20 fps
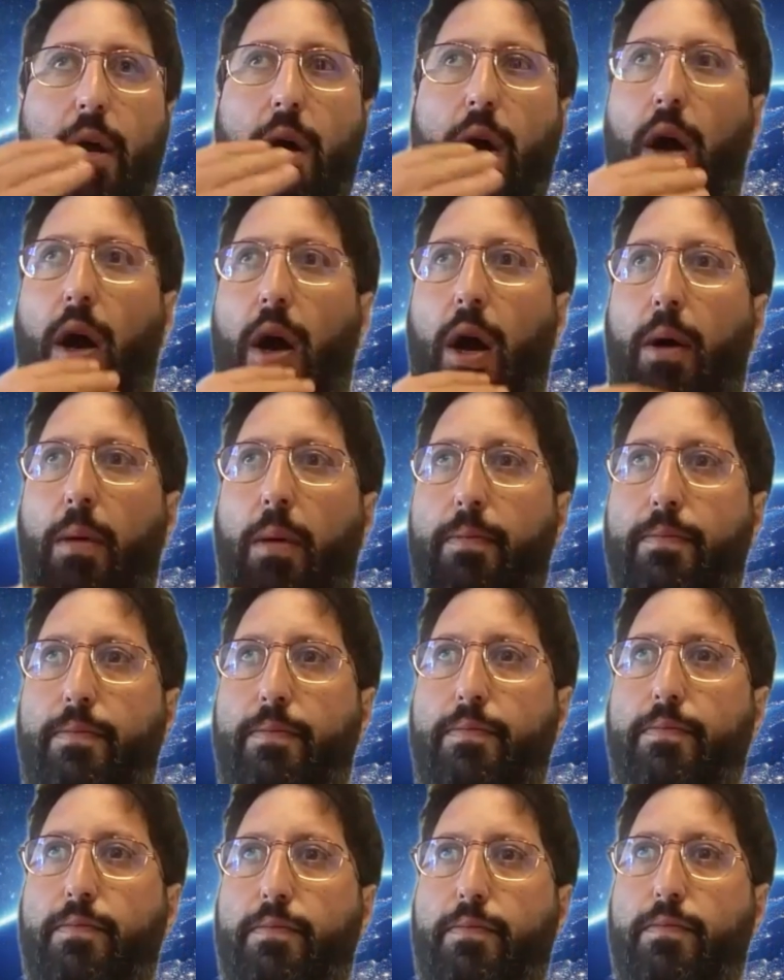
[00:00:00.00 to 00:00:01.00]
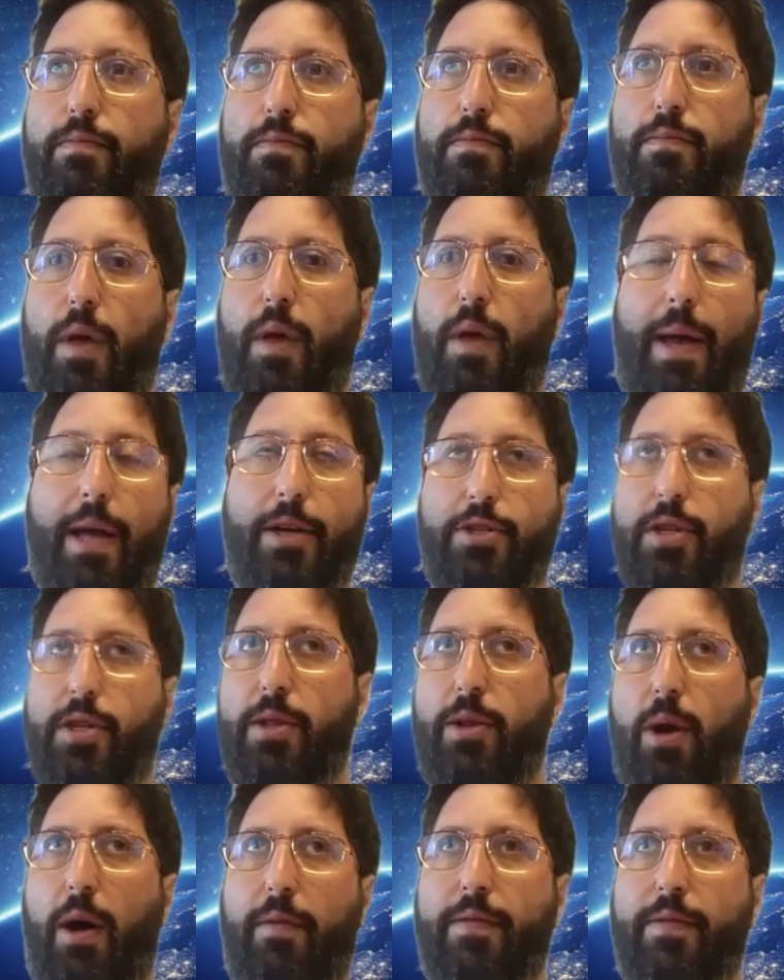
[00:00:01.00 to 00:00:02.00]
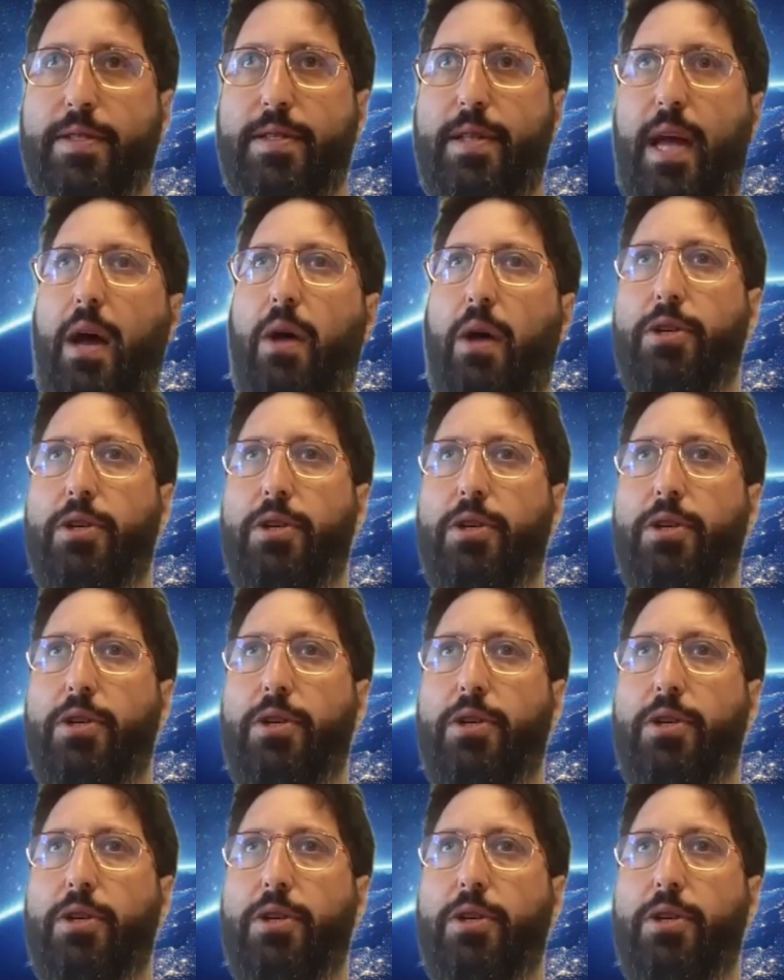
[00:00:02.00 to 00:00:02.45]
Um, I'm actually in the office now.